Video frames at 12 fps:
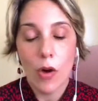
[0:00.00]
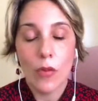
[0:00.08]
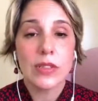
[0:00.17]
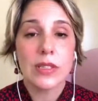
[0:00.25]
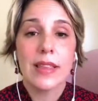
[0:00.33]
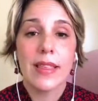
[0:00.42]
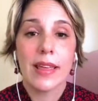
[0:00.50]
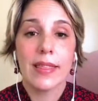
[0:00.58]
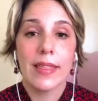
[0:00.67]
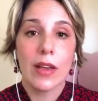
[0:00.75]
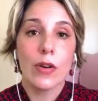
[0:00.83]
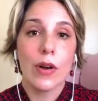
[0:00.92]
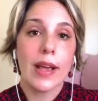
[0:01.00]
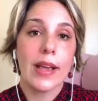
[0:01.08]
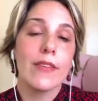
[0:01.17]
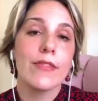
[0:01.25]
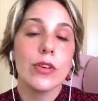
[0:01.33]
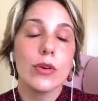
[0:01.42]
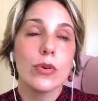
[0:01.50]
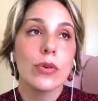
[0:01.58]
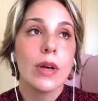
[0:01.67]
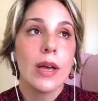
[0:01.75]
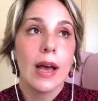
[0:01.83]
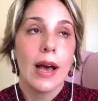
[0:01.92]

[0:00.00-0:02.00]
Obviously they're gonna give you,